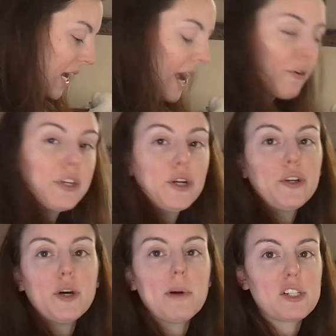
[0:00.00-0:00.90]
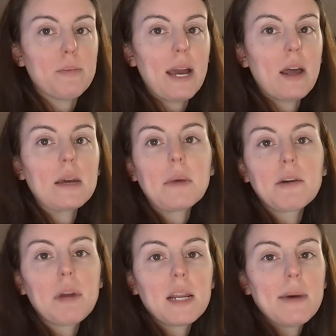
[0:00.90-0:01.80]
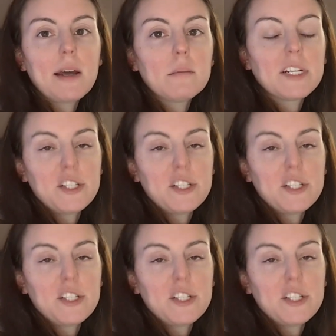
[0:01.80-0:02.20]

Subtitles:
I really don't know much about him. I read about him like